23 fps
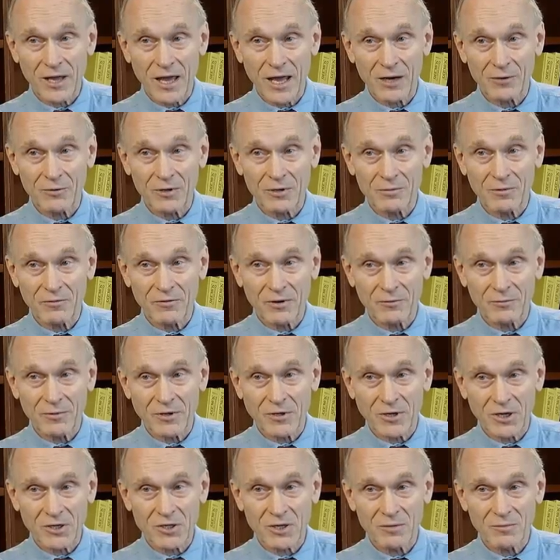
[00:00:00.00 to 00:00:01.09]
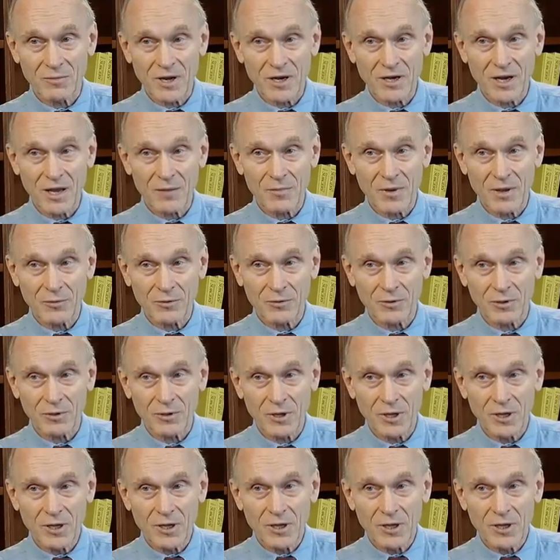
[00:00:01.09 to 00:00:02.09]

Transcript: adequate to prevent rejection may not be able to